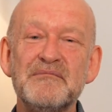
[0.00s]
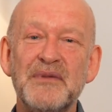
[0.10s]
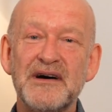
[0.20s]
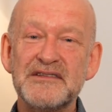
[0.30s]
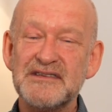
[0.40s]

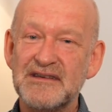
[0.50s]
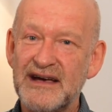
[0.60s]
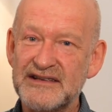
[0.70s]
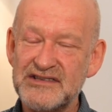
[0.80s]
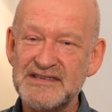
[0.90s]
But
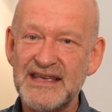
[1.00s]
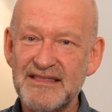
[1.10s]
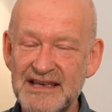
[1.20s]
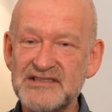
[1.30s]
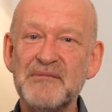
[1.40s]
as I say,
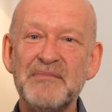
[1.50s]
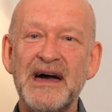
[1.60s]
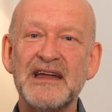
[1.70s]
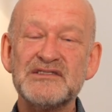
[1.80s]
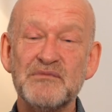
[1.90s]
this
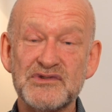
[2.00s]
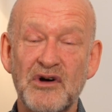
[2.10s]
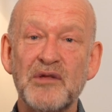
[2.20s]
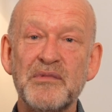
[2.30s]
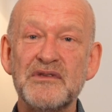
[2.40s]
comparison was
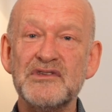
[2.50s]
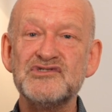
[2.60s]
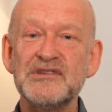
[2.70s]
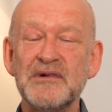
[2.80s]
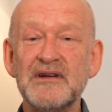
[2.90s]
all about the
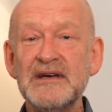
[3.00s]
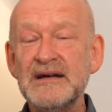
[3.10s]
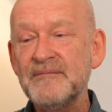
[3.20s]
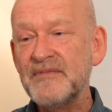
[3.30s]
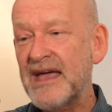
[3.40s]
streamer.
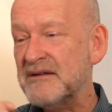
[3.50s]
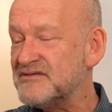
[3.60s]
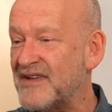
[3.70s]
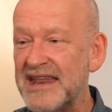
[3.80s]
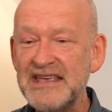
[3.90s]
It was
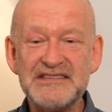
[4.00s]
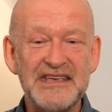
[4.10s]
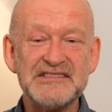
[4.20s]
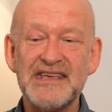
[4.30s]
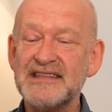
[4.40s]
very easy
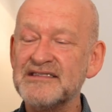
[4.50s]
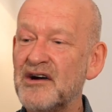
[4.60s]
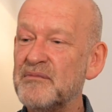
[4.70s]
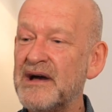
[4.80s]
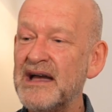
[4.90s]
to set
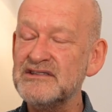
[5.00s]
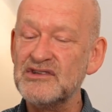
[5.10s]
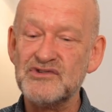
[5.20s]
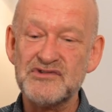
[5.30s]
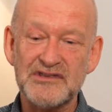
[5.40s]
up. I
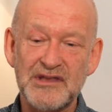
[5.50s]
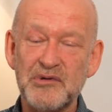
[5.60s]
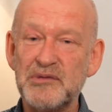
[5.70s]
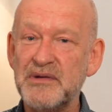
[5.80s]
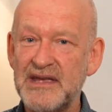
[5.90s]
just used the
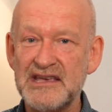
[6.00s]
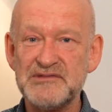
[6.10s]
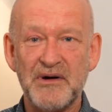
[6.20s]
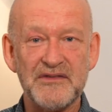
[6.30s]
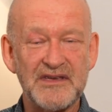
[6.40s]

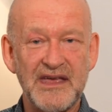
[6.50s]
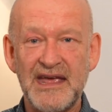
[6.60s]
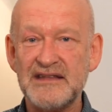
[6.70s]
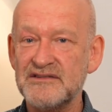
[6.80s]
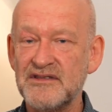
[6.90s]
WPS button to
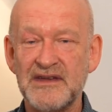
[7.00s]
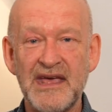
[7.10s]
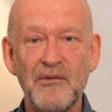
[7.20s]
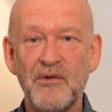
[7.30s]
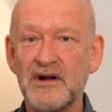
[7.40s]
connect it to the
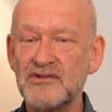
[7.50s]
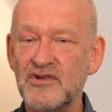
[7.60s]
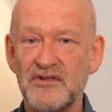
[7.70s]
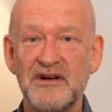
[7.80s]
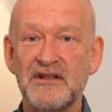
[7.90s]
network. It
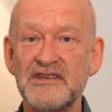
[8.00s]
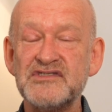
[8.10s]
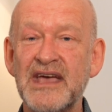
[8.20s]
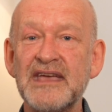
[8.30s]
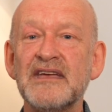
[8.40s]
took literally
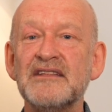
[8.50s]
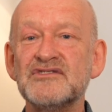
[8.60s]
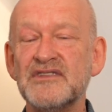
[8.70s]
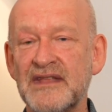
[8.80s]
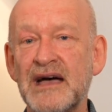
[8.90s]

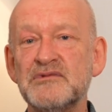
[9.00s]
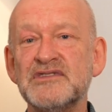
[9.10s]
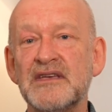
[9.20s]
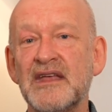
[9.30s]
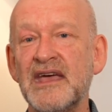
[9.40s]
seconds and that was
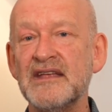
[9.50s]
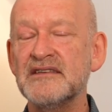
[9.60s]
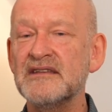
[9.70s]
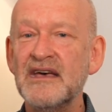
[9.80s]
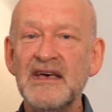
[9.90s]
it
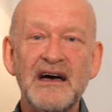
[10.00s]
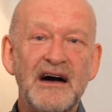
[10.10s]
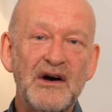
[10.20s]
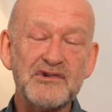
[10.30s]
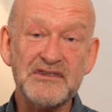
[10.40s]
connected.
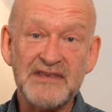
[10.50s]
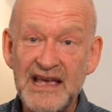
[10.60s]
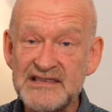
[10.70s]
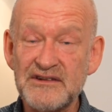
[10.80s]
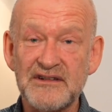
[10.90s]
I also
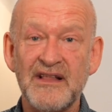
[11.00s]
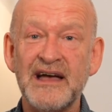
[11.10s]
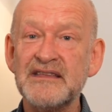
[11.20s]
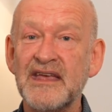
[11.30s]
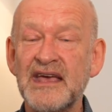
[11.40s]
tested it in the
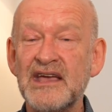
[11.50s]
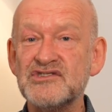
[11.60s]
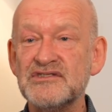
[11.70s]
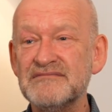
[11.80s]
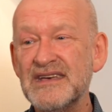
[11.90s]
LAN
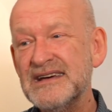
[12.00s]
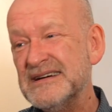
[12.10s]
connection.